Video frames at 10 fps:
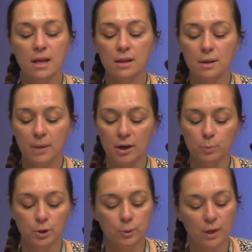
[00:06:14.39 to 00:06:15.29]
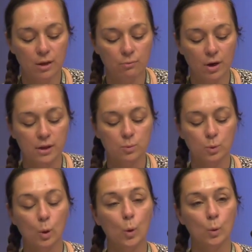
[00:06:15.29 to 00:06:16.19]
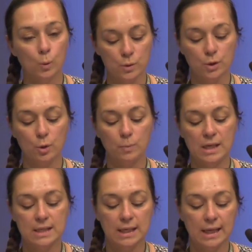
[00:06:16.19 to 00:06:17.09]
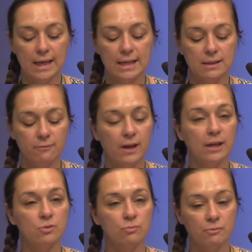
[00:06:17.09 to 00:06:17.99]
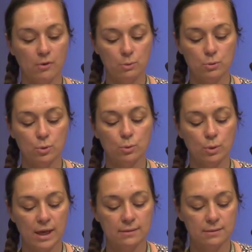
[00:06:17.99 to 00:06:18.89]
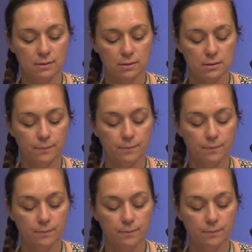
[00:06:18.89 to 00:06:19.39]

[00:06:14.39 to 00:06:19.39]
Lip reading: the comparable UK right will also be declared invalid, revoked or cancelled.